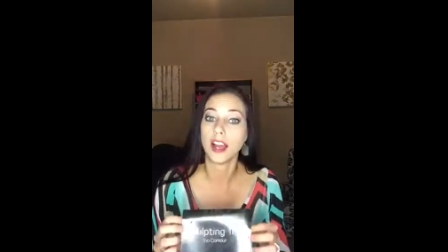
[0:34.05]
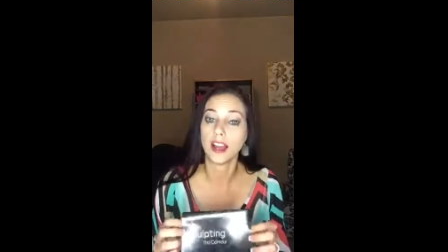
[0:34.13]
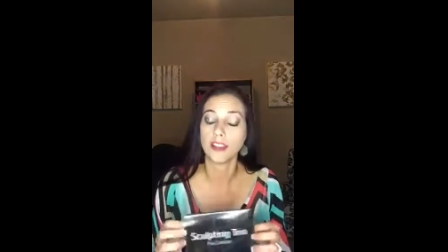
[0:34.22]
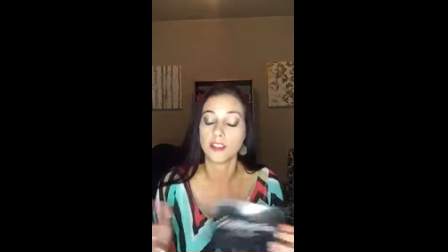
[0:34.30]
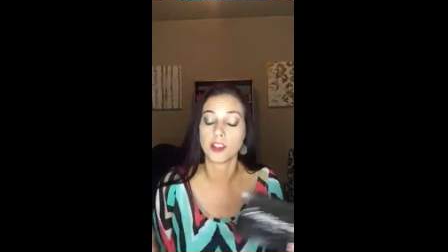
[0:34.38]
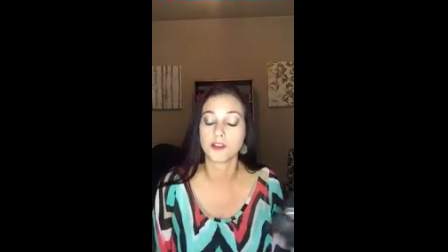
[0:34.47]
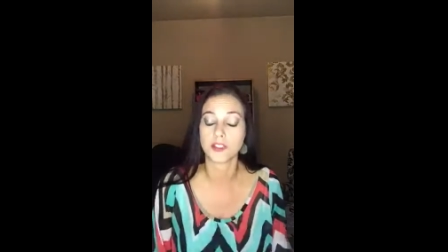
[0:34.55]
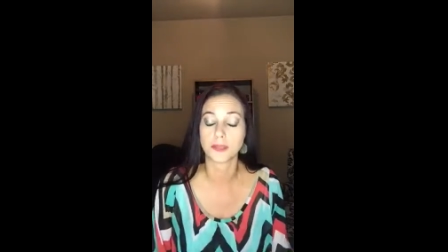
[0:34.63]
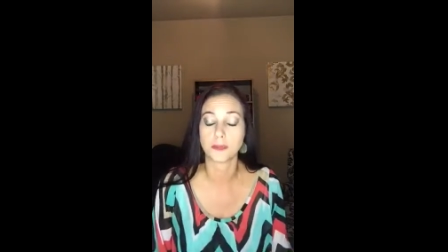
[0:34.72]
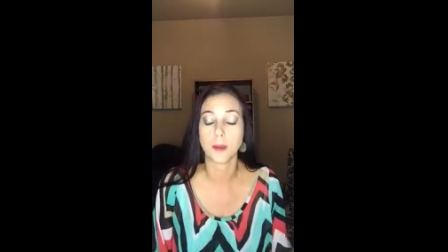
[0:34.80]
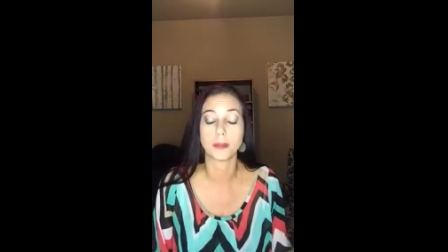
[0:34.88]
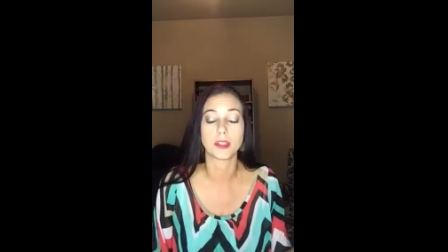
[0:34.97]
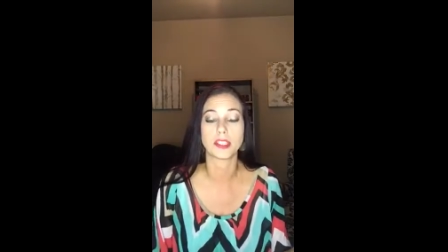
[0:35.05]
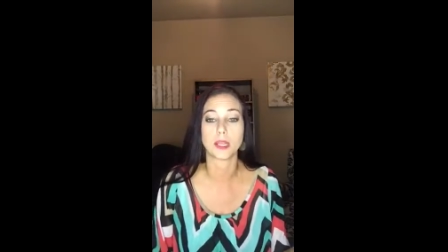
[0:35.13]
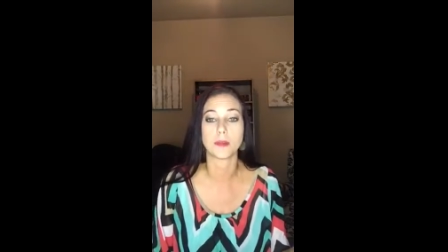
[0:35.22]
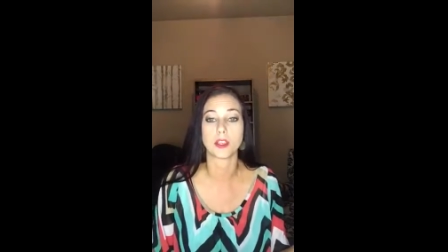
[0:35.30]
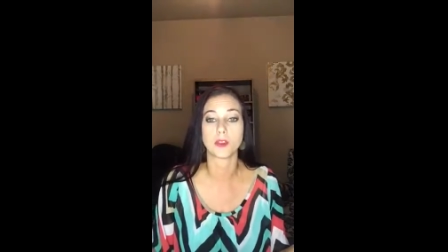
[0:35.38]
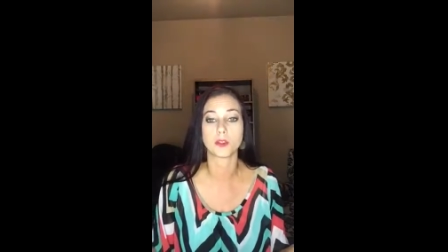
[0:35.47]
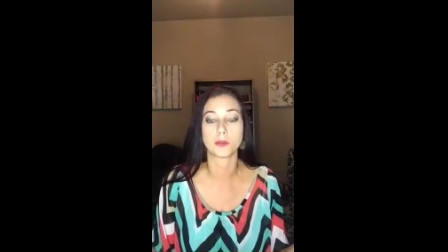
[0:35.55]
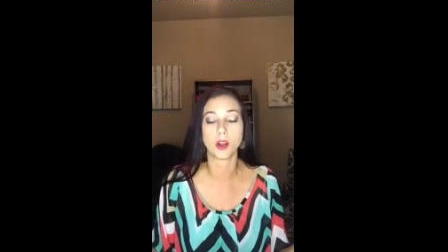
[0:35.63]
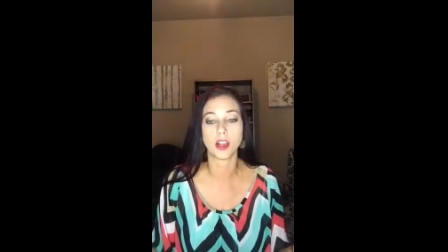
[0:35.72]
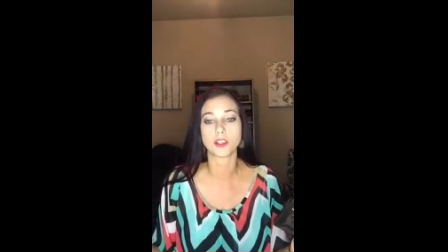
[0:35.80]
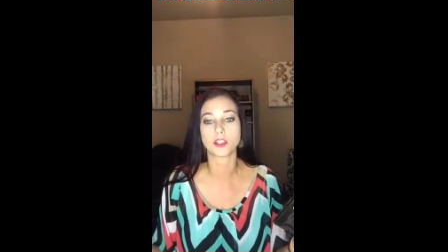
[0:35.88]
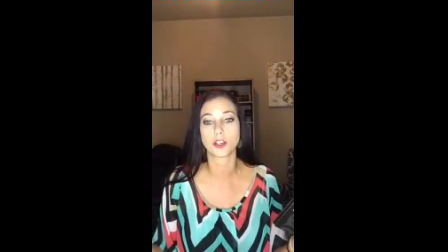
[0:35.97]
Uh, you've probably seen me use
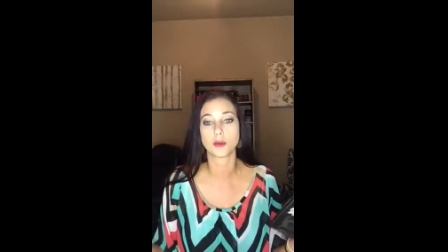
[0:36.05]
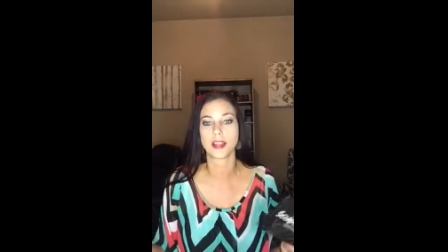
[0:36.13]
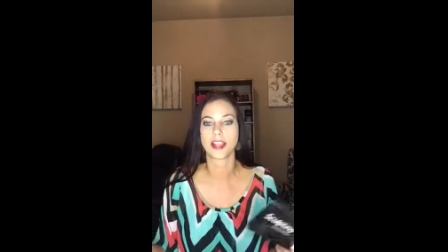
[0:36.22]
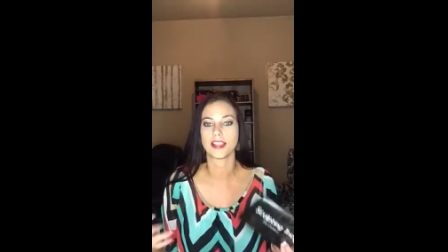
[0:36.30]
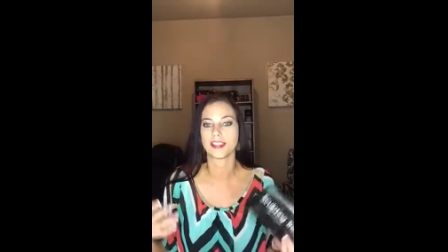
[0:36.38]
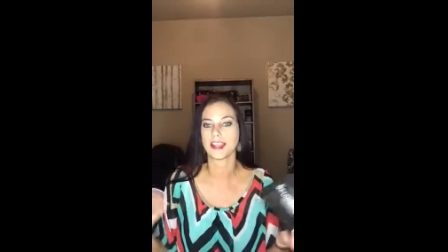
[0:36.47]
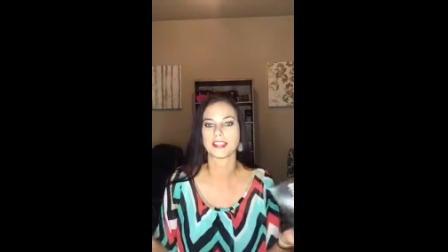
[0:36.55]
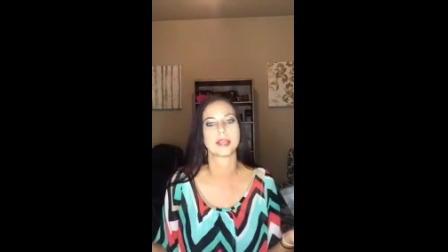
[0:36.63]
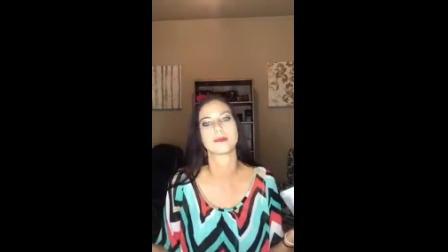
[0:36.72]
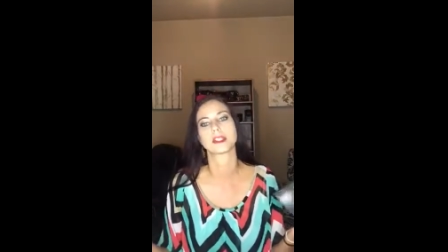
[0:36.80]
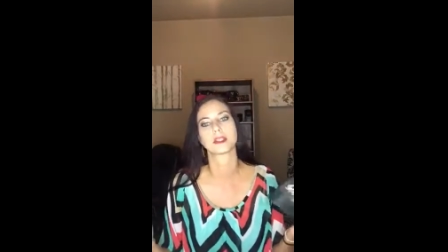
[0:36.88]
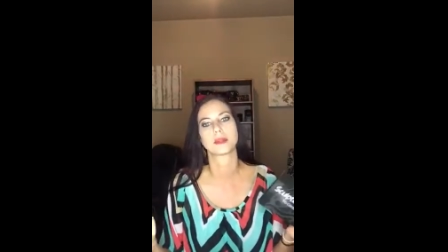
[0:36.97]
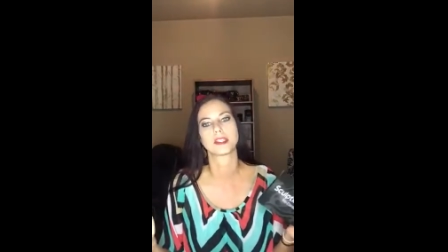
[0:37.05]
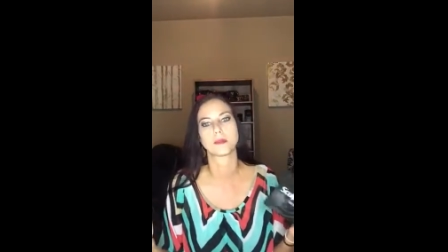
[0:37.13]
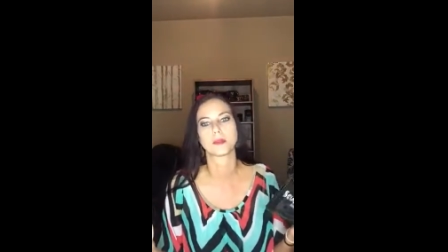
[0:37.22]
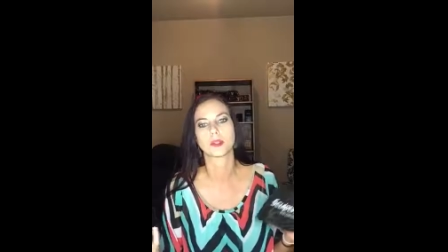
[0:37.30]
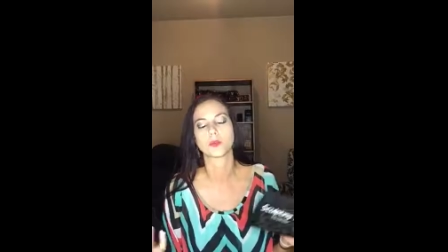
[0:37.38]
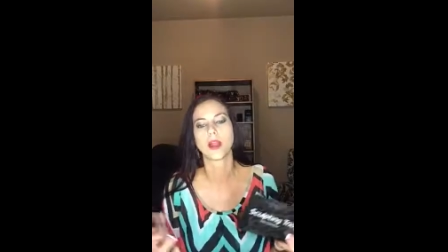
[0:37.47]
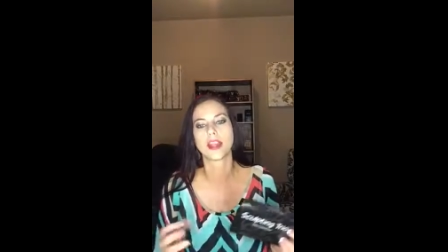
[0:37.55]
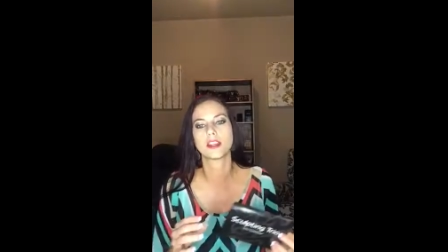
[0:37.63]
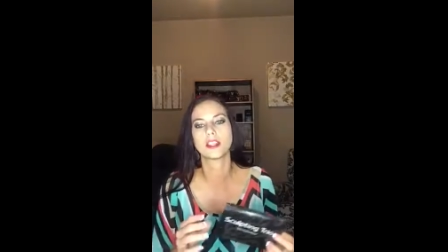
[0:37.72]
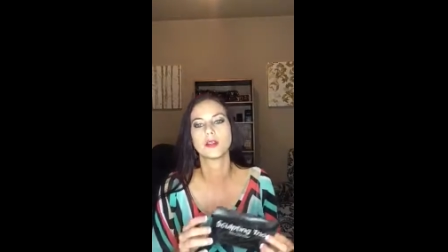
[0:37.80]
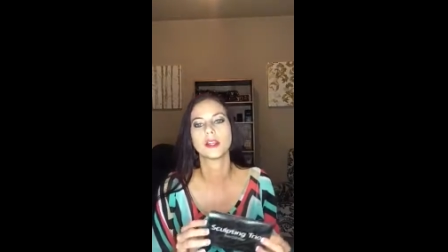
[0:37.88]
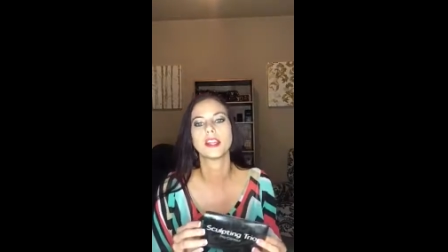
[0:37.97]
bronzer because that seems like the simplest way
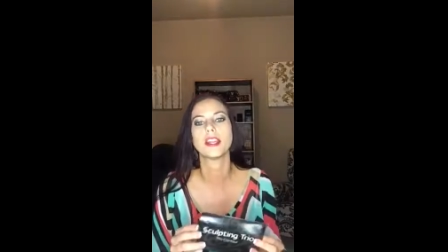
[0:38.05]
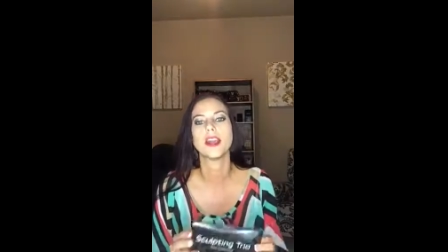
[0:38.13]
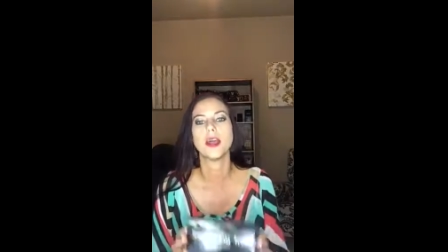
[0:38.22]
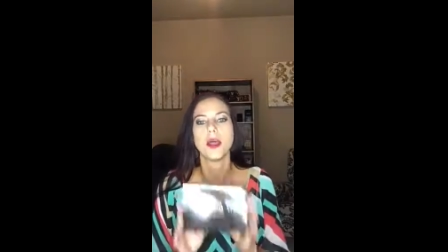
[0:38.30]
to do it,